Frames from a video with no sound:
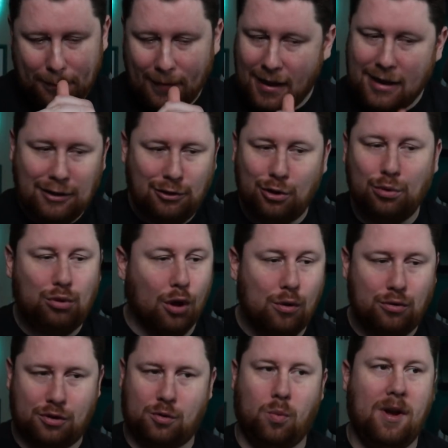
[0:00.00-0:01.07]
I am too
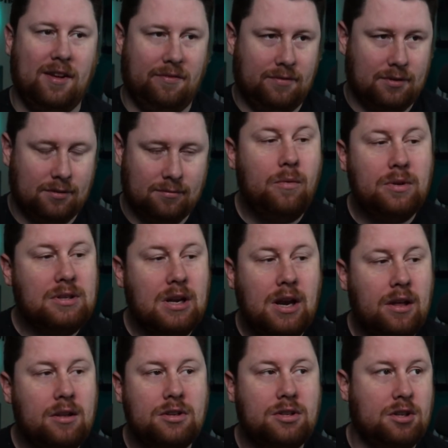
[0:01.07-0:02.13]
too swift. It was
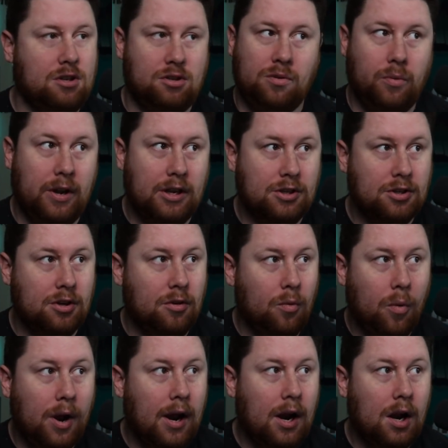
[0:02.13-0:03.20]
another
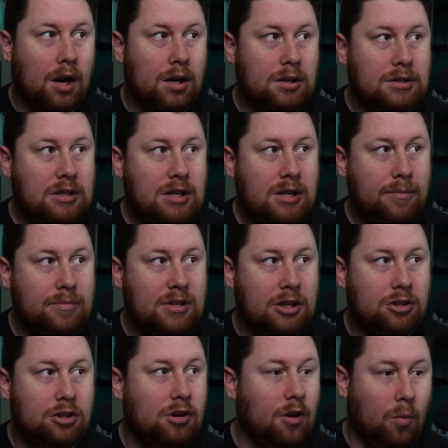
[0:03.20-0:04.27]
situation where teams
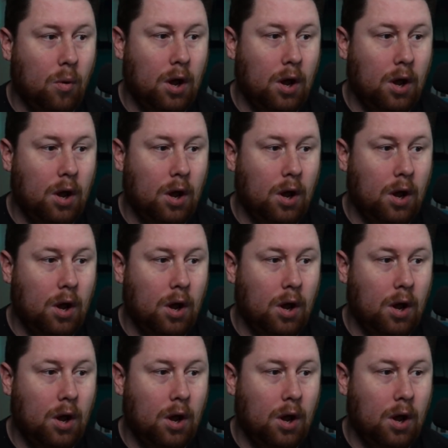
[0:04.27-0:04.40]
that should have